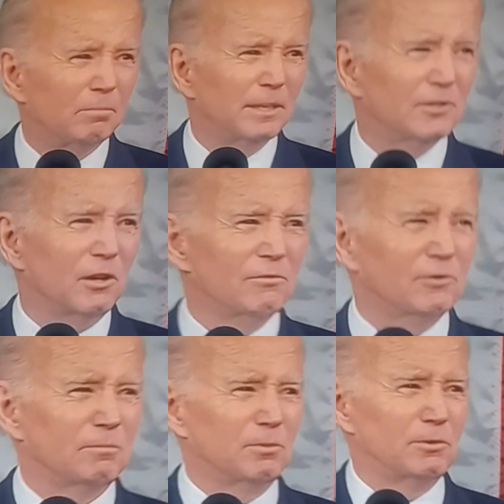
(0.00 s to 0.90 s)
The police
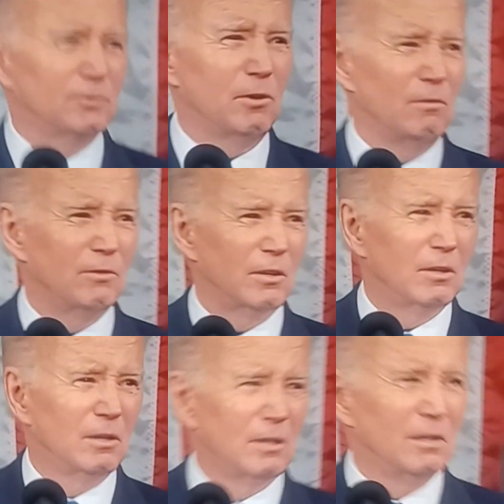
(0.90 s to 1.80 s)
officer pulls you over.
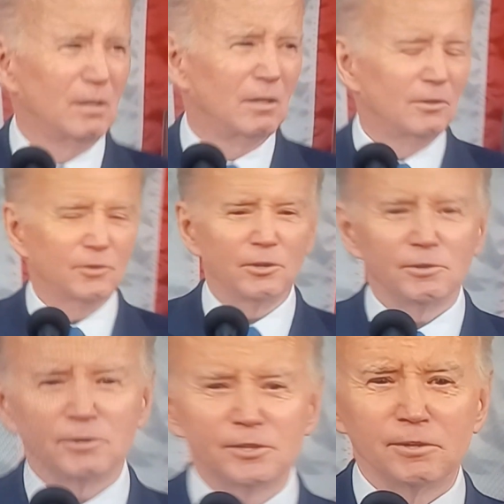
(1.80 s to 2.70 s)
Turn
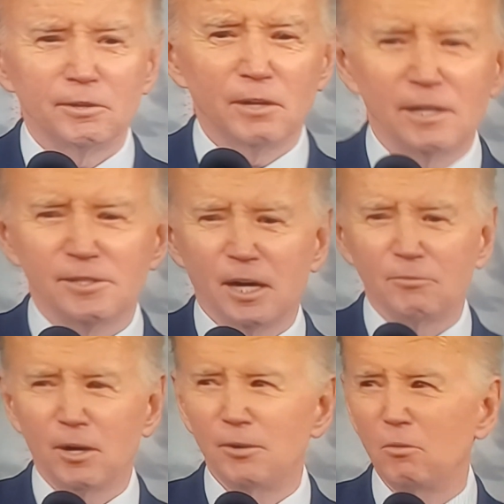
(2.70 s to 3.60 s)
your interior lights
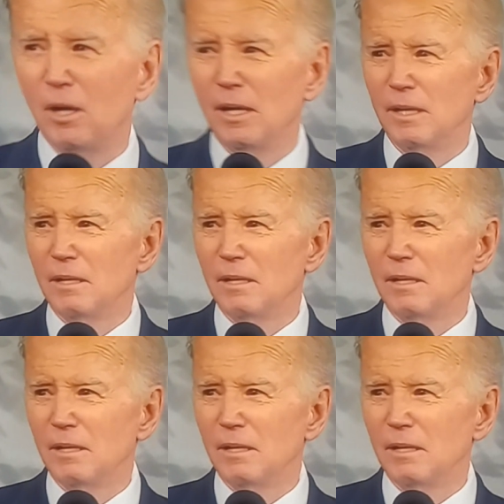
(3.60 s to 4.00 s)
on right away.